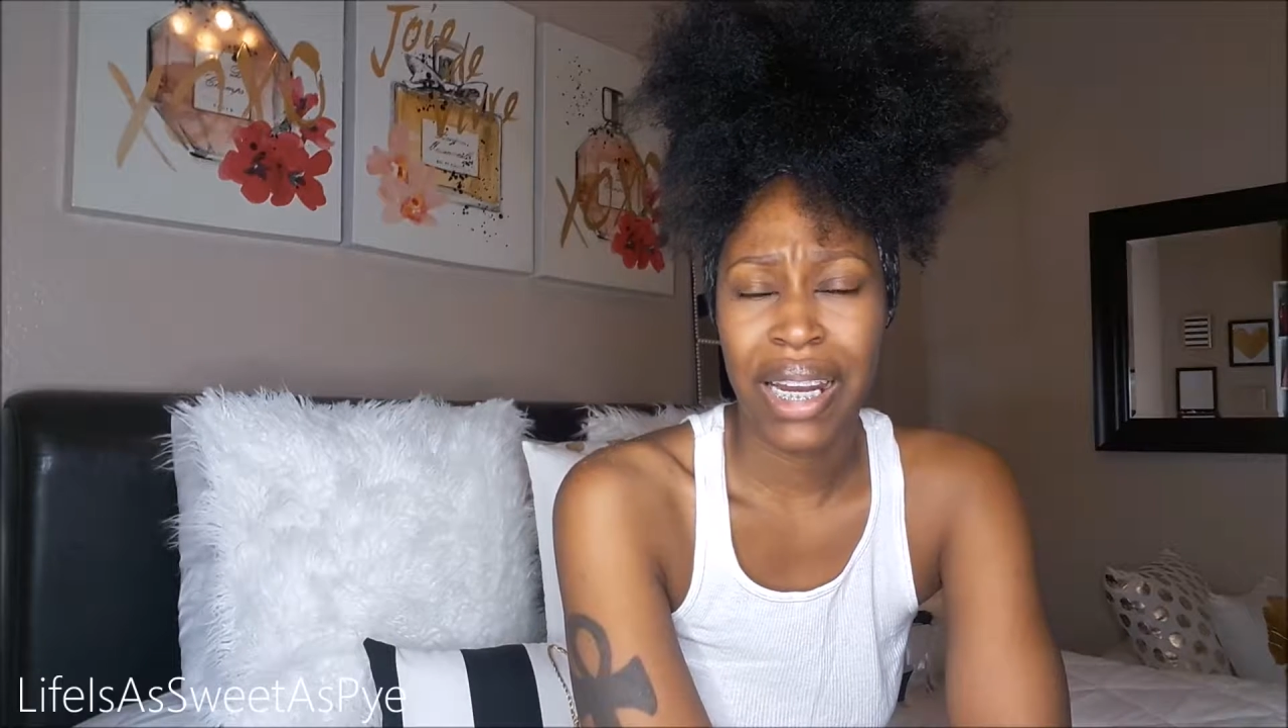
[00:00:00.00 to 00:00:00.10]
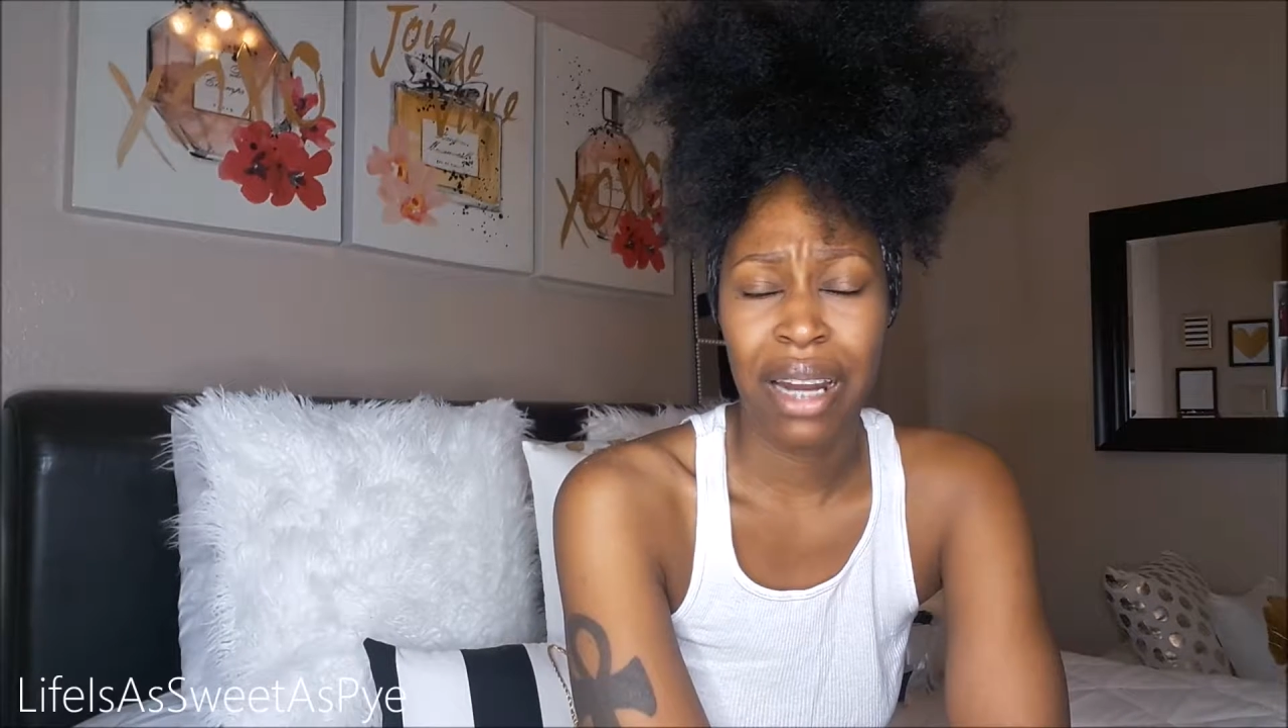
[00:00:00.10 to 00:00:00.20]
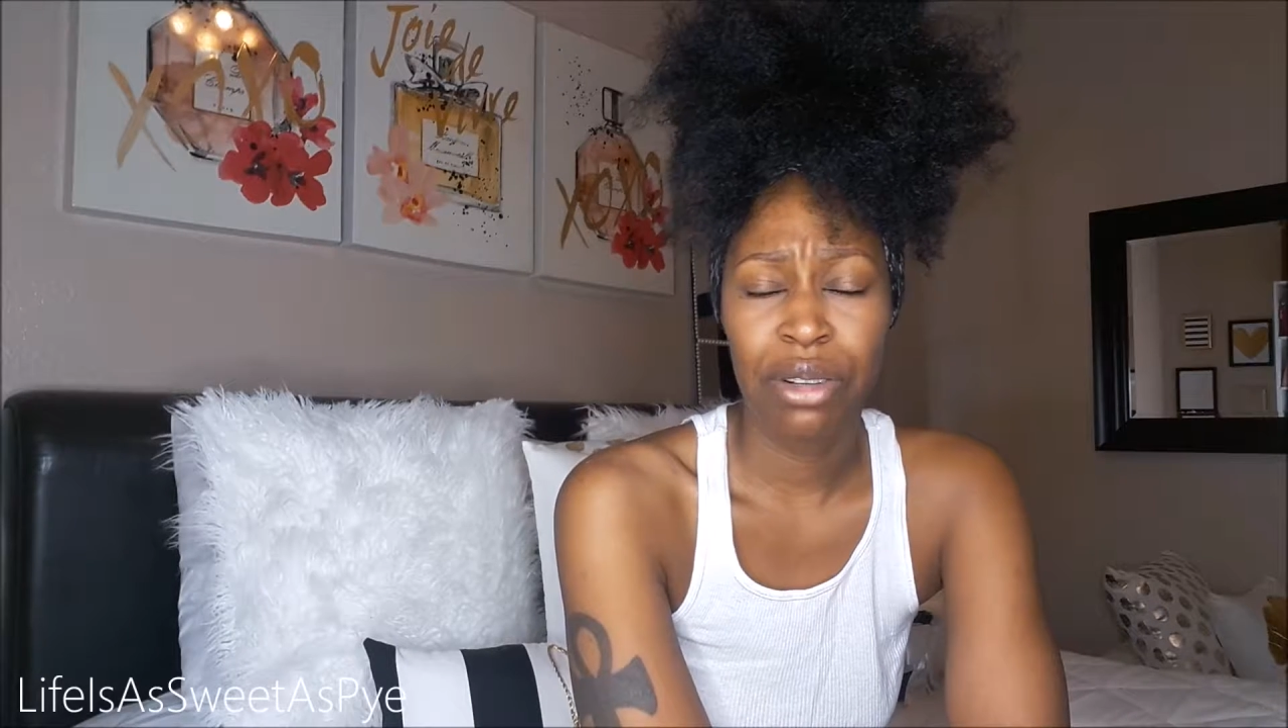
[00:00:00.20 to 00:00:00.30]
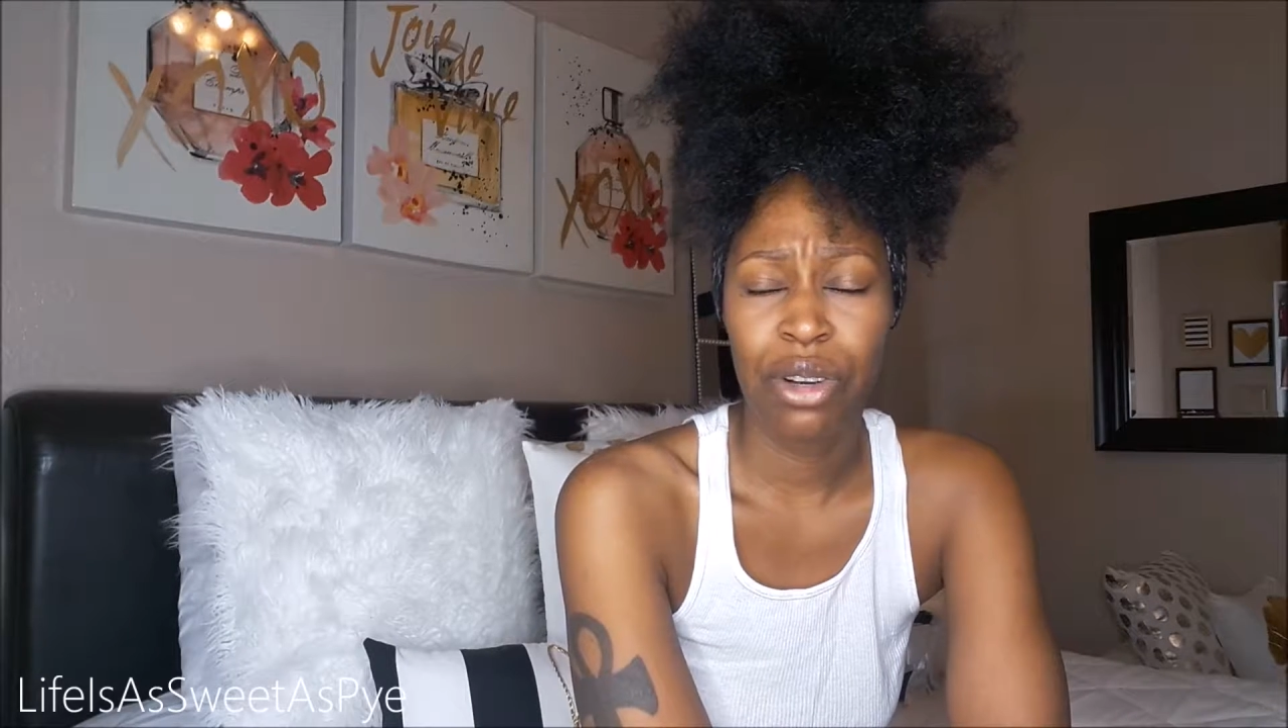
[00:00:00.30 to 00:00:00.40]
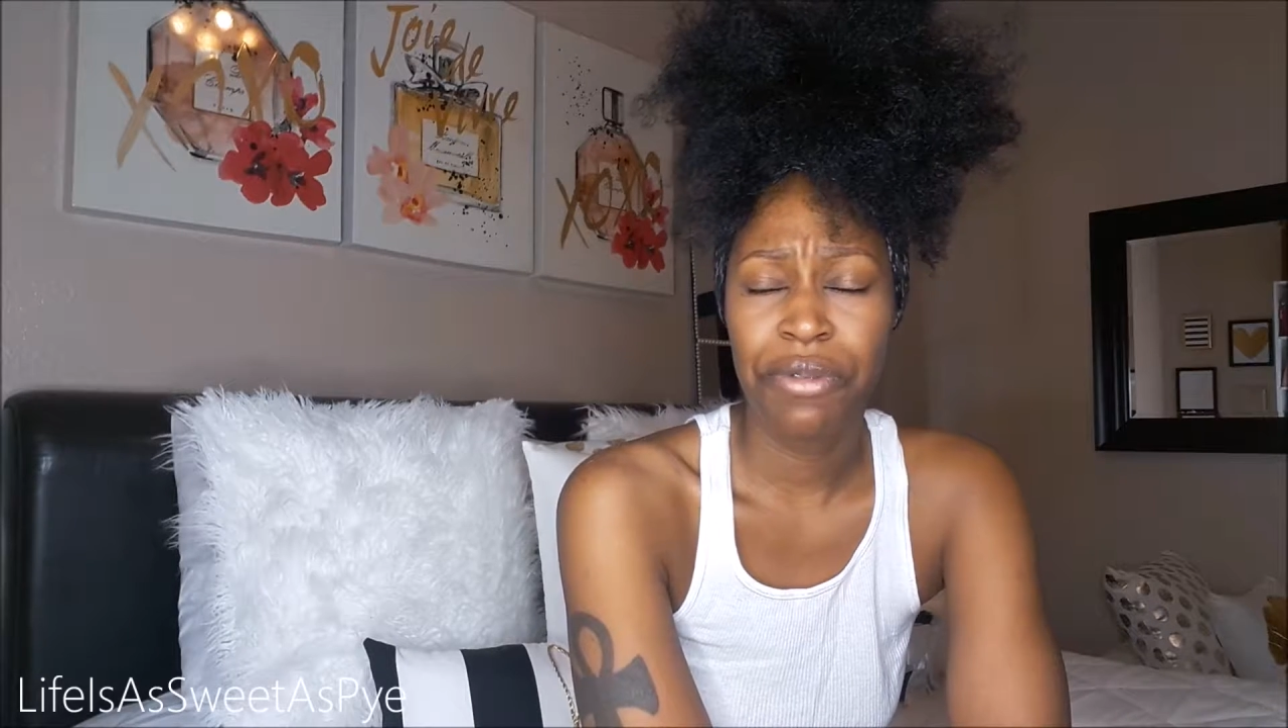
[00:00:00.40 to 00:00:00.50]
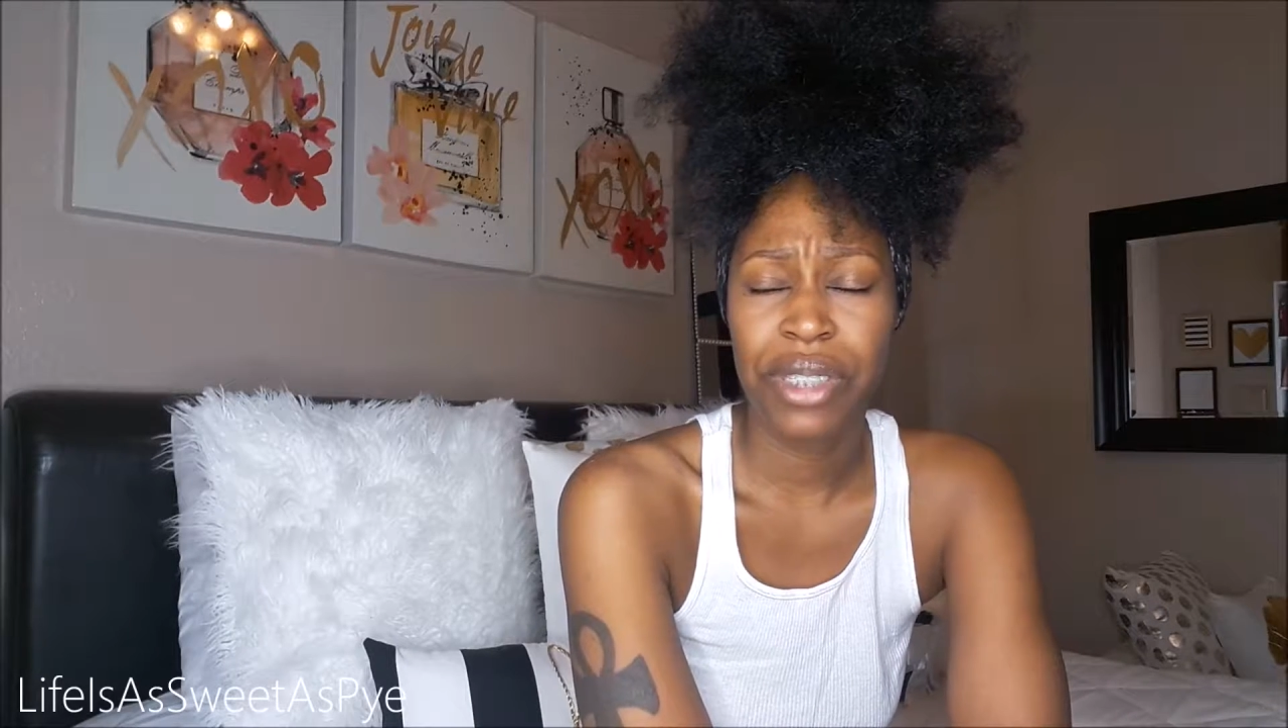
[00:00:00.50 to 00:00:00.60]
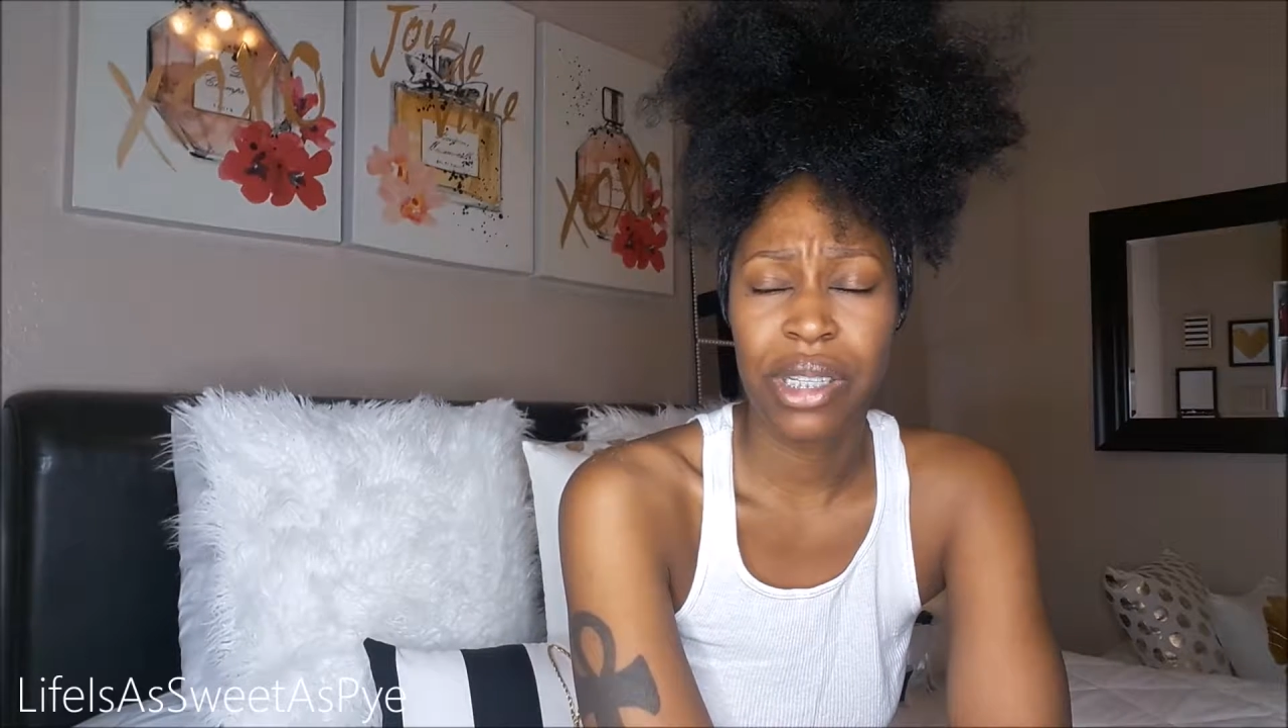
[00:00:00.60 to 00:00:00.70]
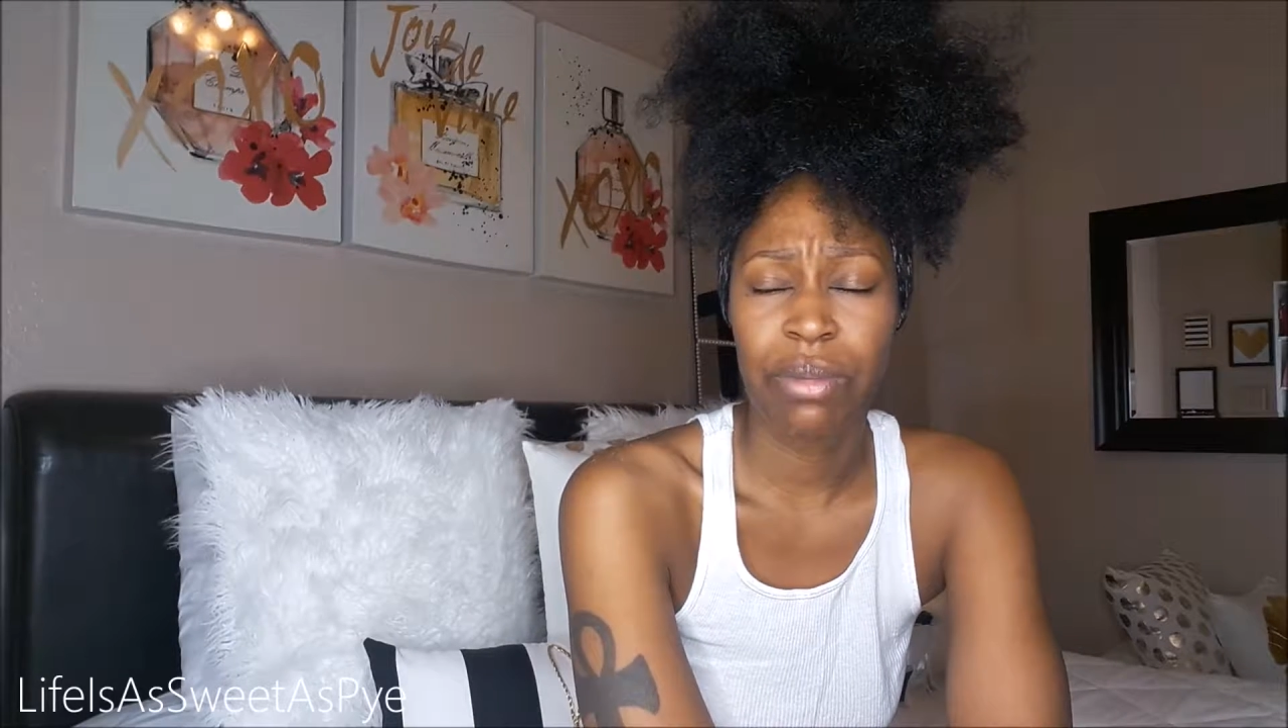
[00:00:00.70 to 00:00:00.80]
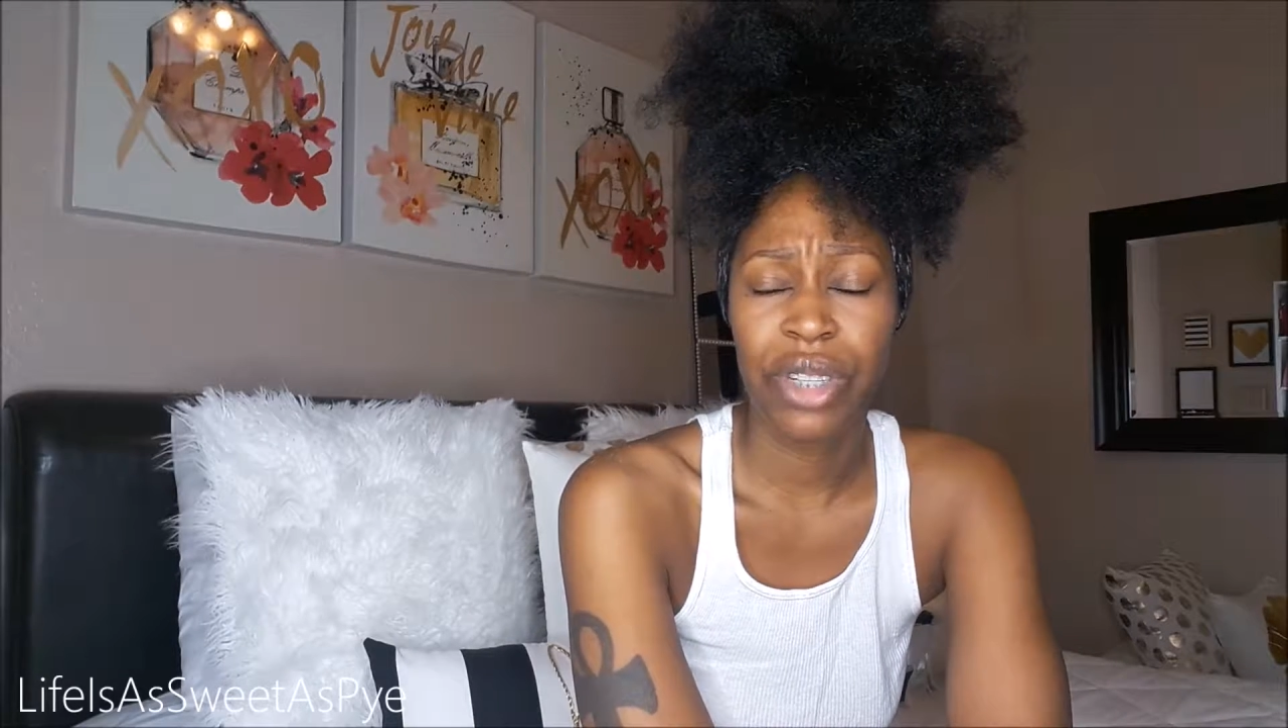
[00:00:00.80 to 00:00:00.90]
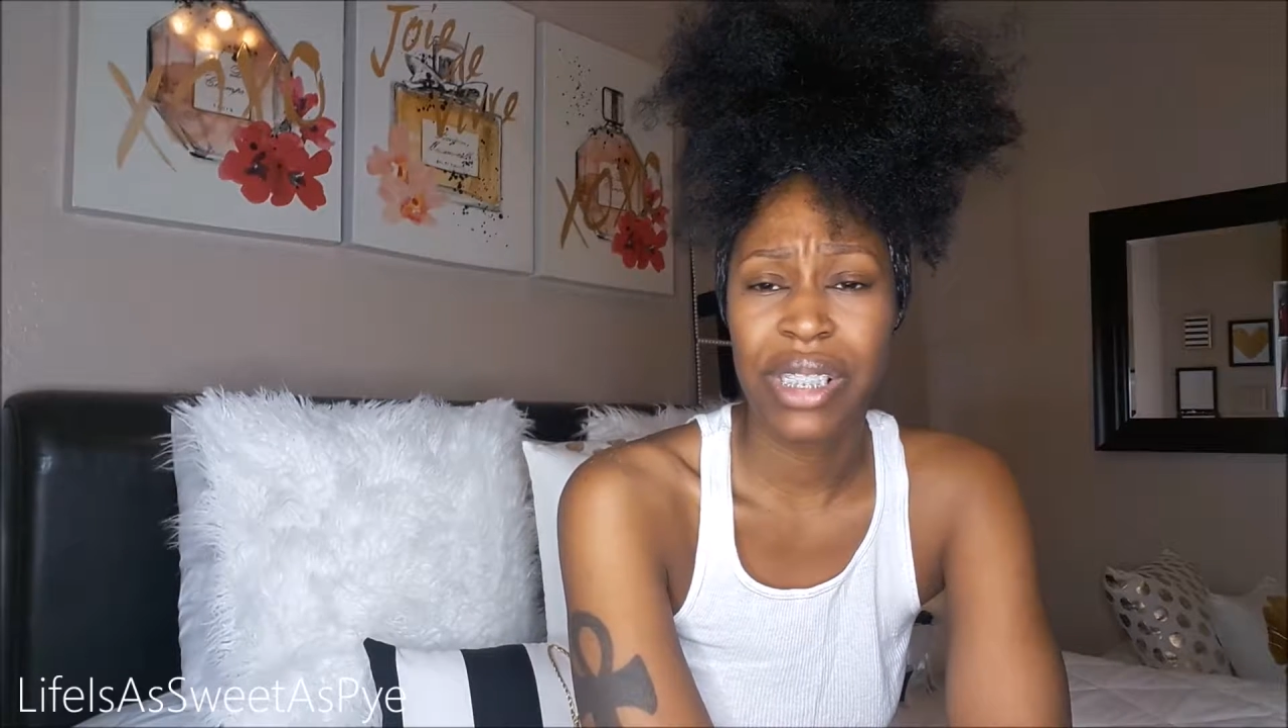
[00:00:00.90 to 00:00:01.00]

and I don't know, for some